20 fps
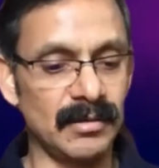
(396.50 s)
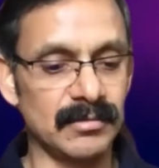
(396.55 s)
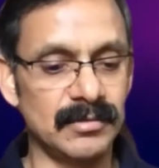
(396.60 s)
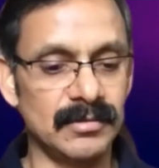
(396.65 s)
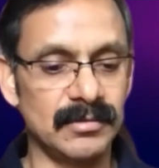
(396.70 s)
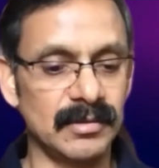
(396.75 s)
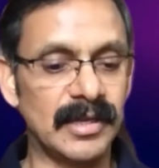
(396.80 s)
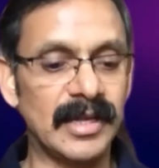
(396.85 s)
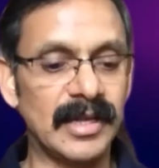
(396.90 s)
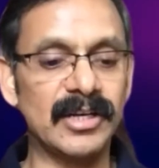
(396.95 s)

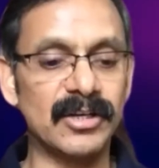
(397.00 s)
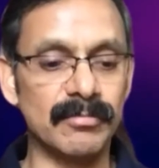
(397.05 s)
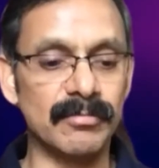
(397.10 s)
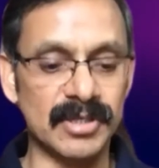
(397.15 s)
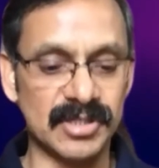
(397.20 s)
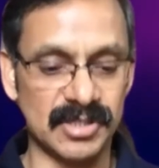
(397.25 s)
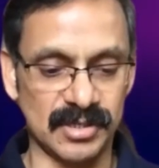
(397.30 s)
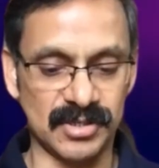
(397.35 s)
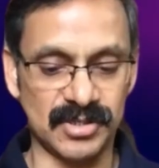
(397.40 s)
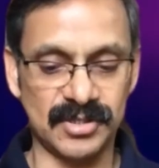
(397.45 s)
get into
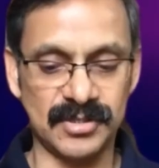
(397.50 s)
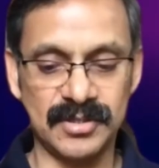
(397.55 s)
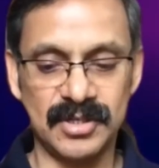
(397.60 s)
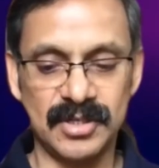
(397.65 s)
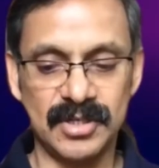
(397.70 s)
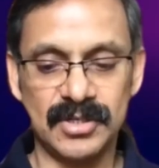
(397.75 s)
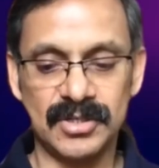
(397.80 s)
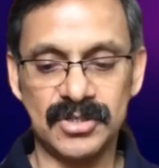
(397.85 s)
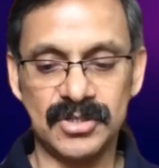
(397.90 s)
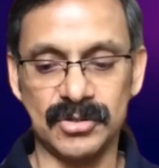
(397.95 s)
business.
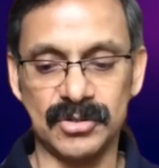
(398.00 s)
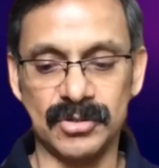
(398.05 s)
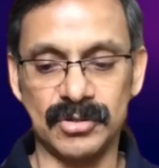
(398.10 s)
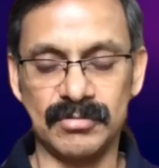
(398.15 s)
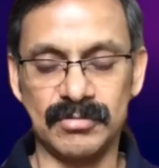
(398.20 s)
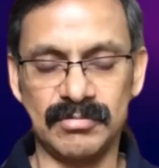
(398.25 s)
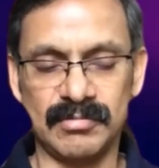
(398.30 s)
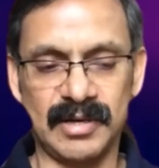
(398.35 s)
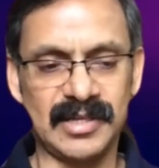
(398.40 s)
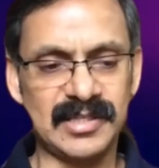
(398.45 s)

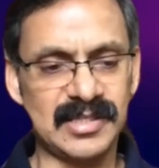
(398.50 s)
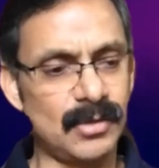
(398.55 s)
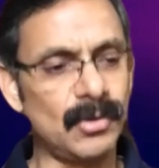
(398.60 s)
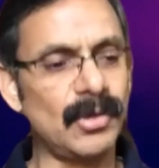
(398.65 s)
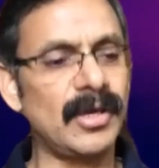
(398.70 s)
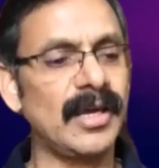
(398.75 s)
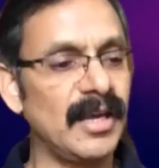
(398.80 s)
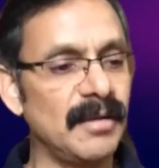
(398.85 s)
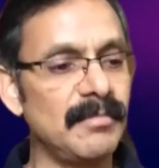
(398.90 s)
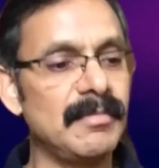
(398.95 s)
So I said,
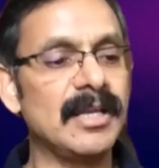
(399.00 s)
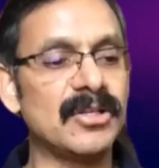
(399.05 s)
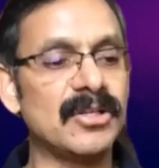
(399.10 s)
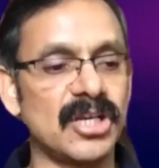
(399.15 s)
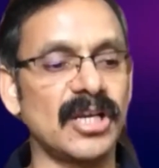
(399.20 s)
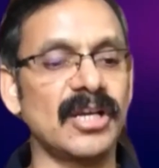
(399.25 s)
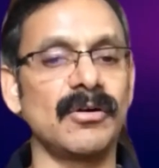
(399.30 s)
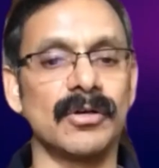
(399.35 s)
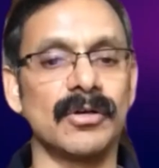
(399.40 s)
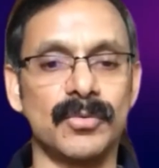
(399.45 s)
okay, let me
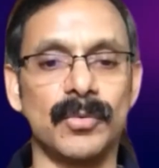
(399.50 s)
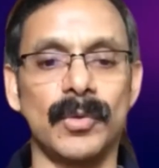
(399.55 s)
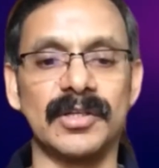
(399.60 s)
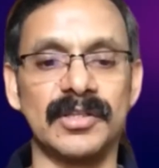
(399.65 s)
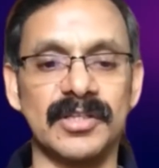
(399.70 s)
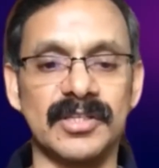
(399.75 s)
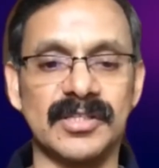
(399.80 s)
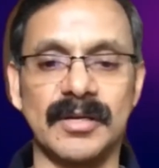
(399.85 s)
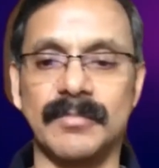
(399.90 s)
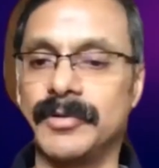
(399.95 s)
check out what
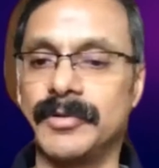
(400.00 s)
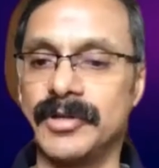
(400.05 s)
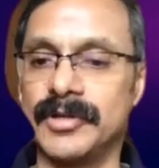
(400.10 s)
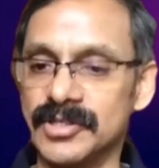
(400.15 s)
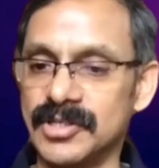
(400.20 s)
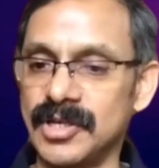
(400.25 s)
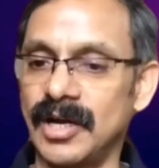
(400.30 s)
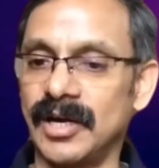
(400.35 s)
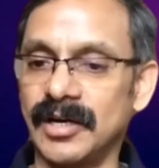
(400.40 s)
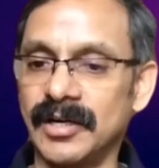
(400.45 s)
these computers
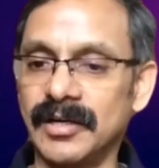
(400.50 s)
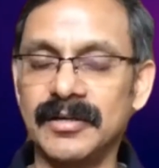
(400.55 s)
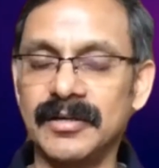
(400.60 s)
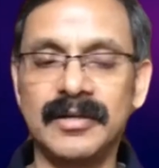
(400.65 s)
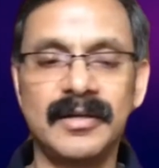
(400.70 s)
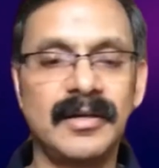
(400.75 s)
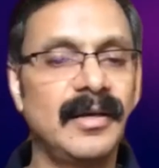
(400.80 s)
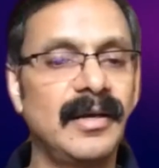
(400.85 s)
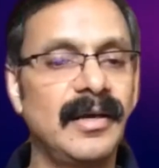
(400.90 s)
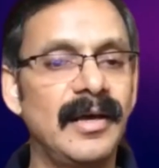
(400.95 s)
are,
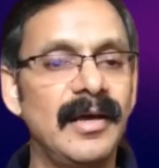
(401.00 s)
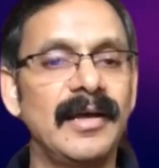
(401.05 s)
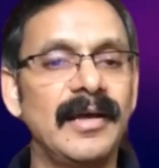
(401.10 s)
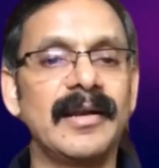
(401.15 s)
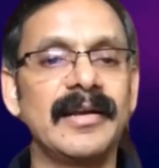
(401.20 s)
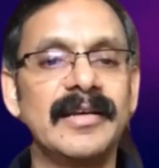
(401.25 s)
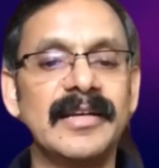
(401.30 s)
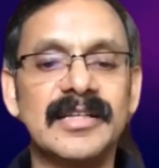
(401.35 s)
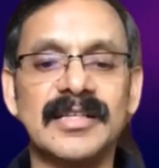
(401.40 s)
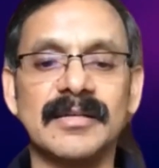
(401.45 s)
and I
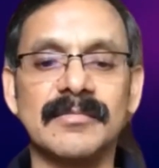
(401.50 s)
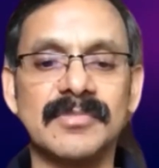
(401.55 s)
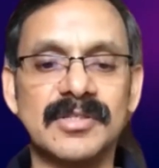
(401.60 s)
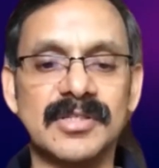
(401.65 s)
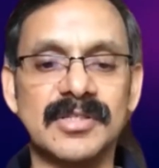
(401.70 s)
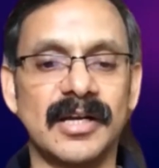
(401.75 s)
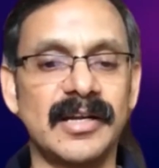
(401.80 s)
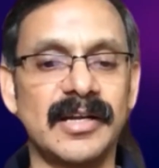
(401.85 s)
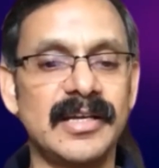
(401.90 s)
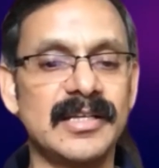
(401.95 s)
did some
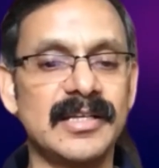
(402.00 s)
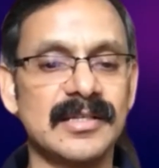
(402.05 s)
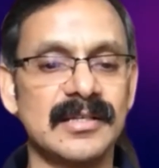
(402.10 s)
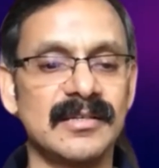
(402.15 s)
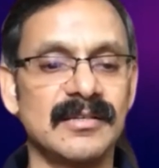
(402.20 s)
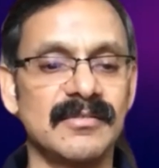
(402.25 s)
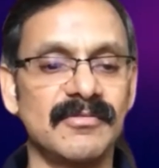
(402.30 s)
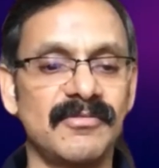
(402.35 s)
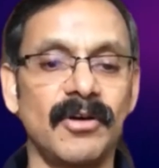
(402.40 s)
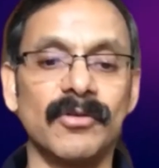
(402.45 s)
studies
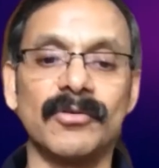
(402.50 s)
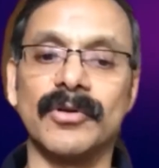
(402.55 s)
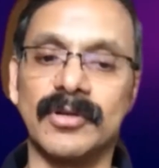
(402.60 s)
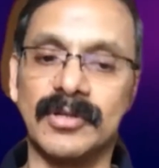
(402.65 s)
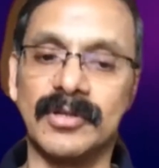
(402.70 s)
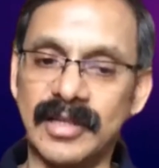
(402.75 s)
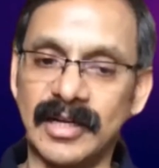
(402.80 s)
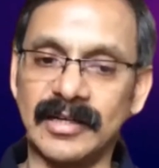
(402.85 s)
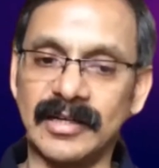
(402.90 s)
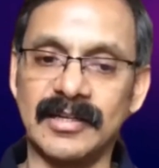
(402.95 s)
and found out
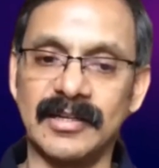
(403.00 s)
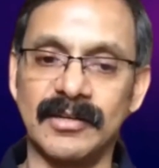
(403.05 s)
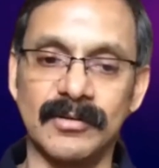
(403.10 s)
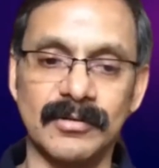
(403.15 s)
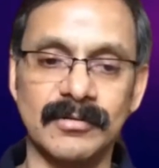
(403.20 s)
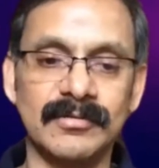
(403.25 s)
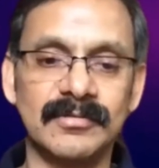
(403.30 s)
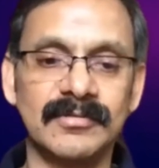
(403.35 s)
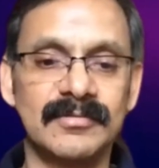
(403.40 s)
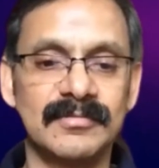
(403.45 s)
that
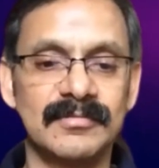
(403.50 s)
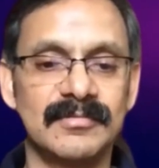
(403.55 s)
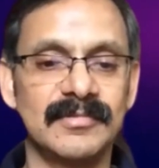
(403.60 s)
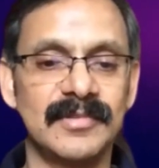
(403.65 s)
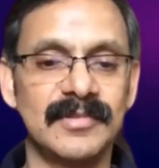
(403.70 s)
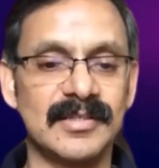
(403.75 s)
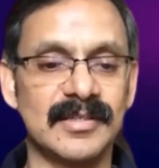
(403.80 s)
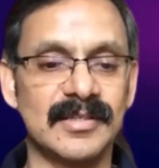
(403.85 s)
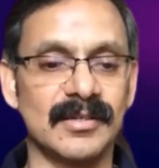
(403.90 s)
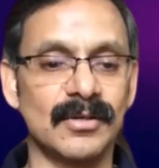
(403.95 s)

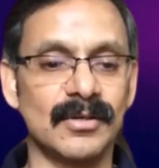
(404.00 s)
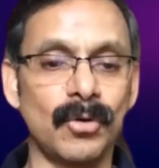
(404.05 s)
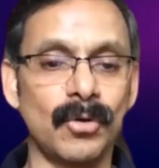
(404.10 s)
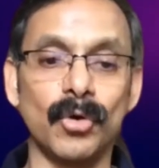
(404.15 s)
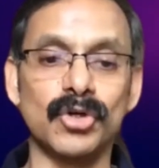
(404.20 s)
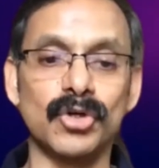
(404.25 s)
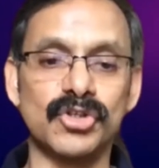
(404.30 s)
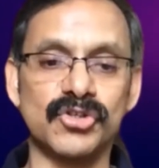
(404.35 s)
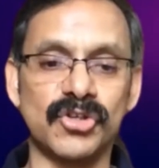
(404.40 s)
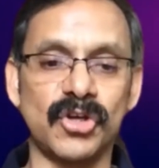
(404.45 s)
there's a
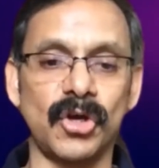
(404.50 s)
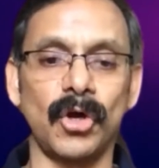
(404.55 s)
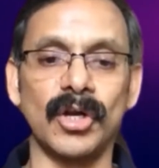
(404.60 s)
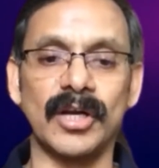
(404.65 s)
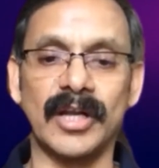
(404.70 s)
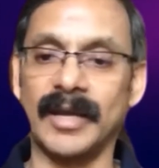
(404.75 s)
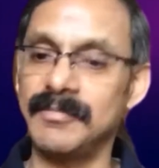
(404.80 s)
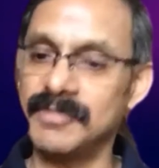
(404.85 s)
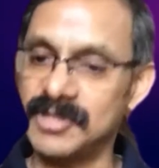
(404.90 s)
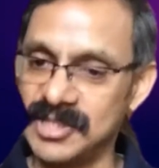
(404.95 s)
course called
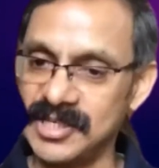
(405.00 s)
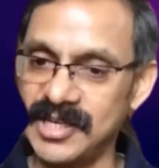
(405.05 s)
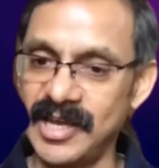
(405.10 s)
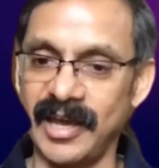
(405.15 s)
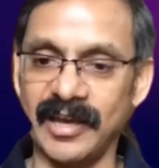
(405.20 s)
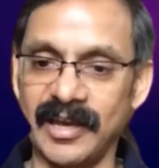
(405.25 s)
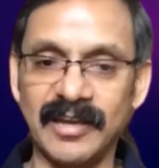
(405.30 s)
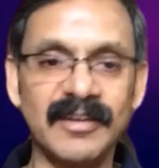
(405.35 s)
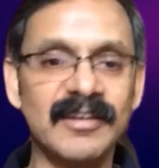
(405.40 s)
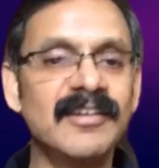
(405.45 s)

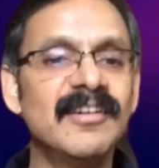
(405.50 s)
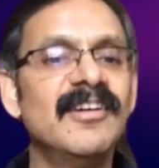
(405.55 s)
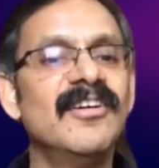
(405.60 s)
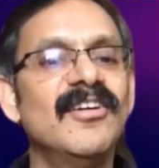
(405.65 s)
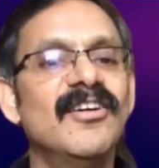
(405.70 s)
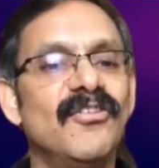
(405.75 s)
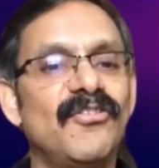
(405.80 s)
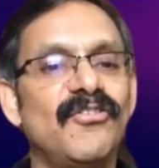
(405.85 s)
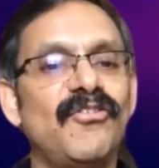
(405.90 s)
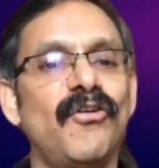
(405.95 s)
MCA
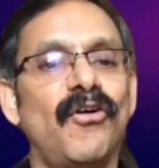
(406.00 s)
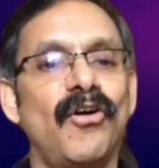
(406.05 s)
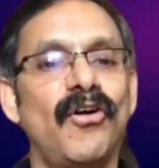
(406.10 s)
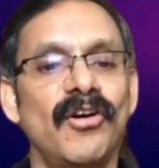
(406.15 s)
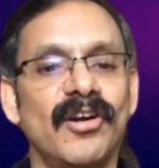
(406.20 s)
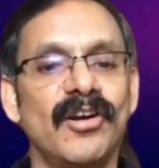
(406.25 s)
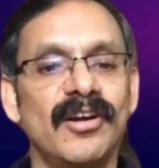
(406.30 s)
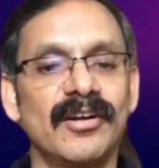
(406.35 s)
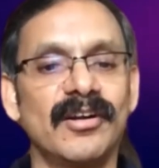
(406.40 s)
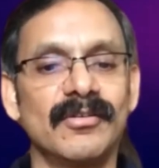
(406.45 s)

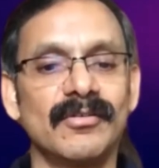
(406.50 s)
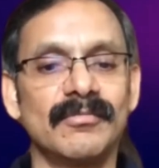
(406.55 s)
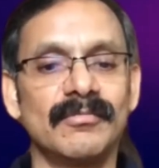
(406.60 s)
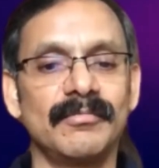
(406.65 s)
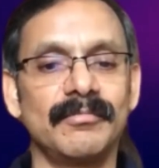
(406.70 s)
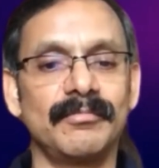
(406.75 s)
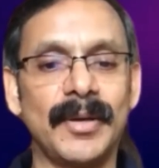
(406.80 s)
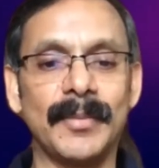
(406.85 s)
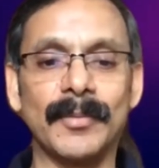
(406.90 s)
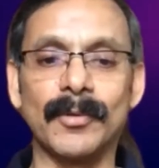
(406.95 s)
for
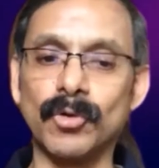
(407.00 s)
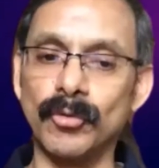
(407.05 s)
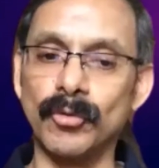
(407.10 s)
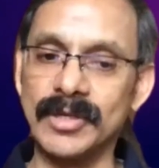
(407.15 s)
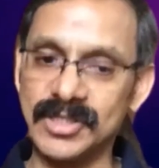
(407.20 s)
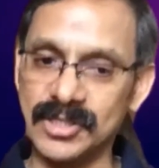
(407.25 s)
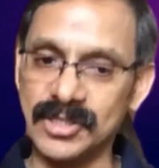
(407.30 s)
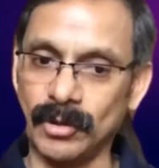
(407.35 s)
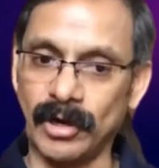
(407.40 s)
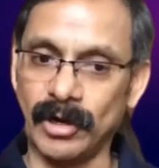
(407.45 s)
people who
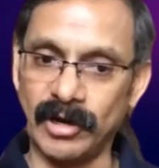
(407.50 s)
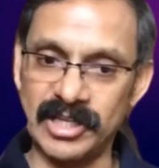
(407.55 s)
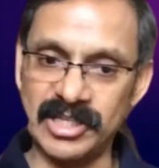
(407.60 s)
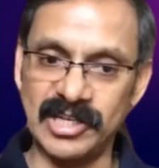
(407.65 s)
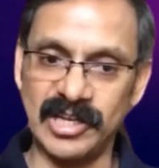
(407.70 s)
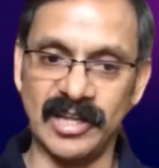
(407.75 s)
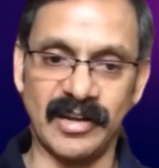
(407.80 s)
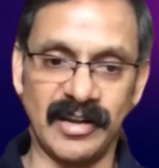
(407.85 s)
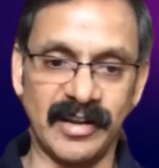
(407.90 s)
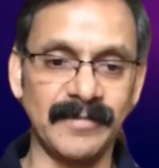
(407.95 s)
missed out on
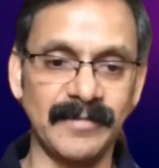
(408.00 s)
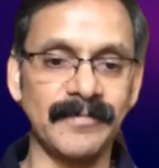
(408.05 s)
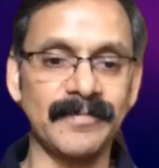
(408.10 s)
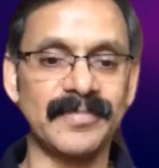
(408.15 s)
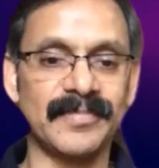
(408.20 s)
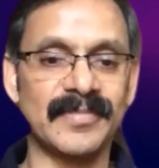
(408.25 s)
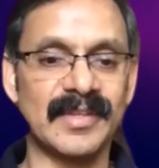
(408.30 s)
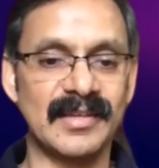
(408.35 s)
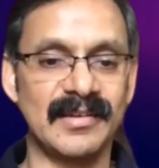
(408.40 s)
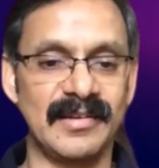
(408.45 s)
engineering,
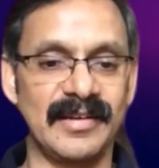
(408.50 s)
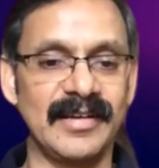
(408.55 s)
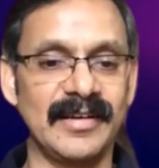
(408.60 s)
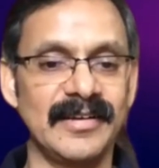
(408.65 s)
right?